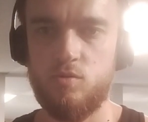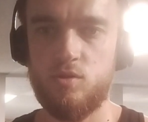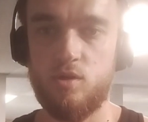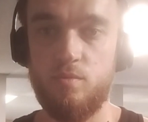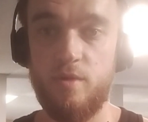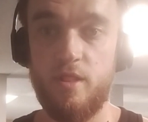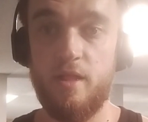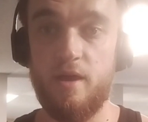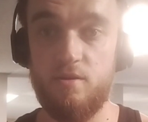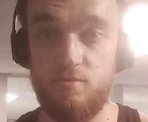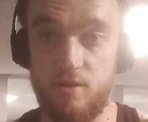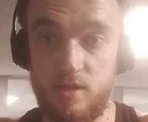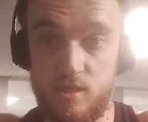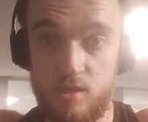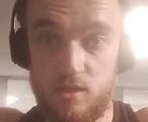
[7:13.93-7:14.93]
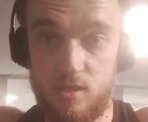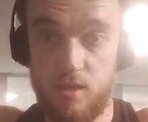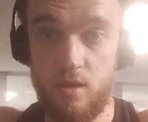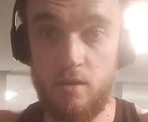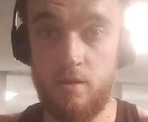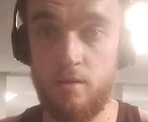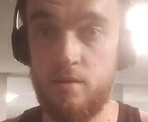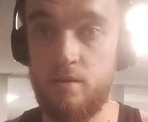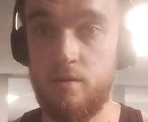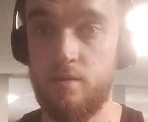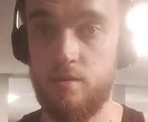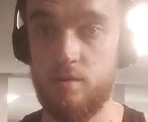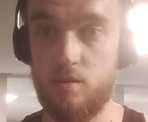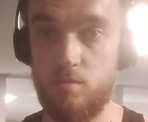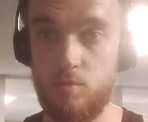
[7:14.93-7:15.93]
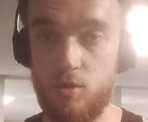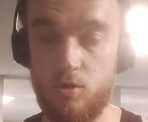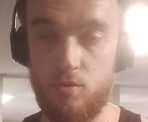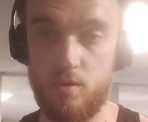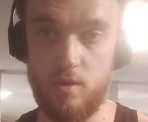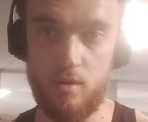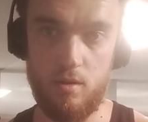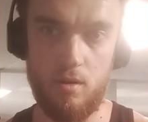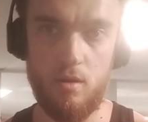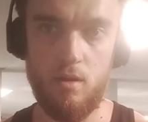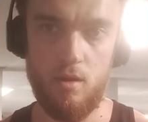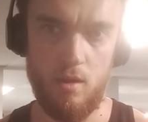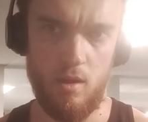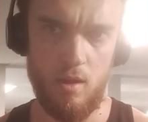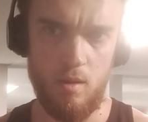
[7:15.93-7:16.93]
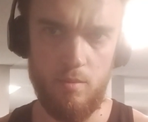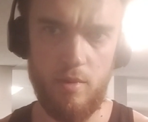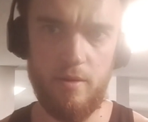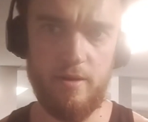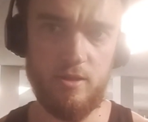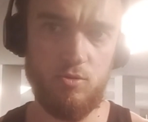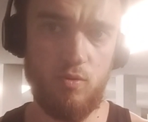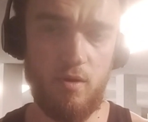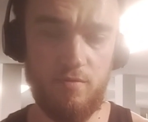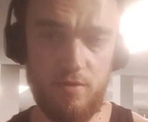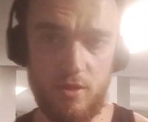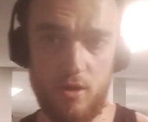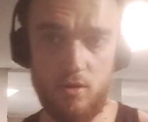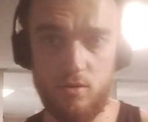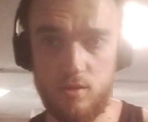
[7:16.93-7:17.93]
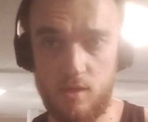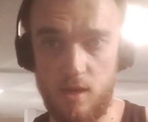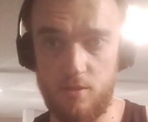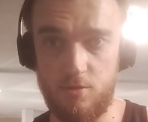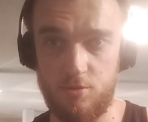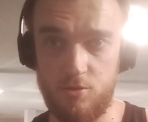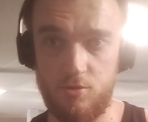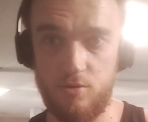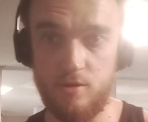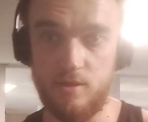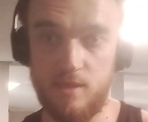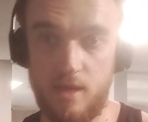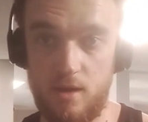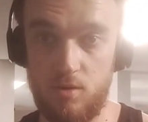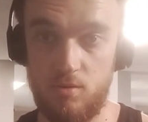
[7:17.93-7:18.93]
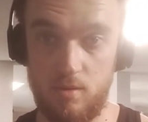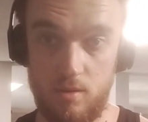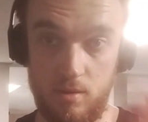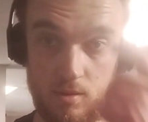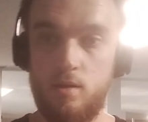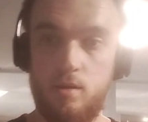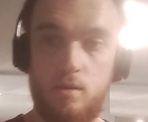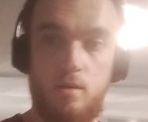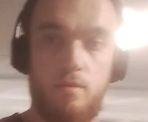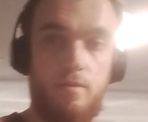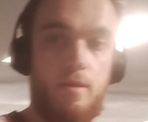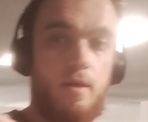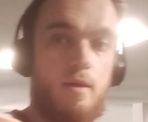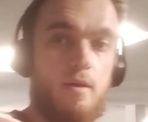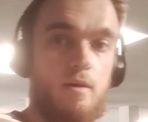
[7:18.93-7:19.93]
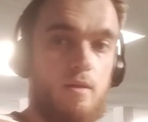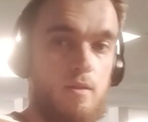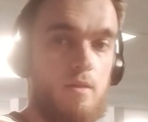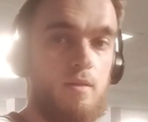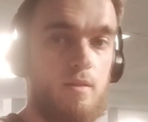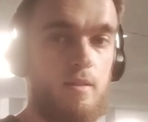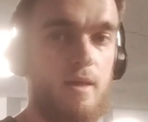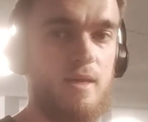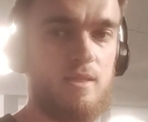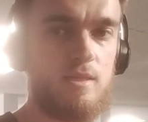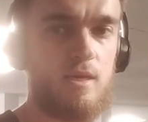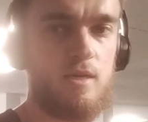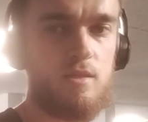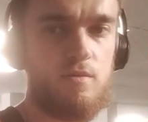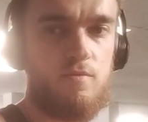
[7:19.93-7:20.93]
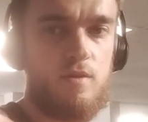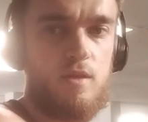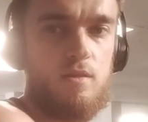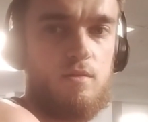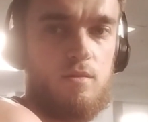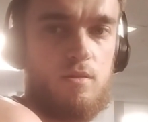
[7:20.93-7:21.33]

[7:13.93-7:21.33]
one's gonna be lat raises. Gonna be doing about 12 of those. Got the 30s out. Hit the lat size of it.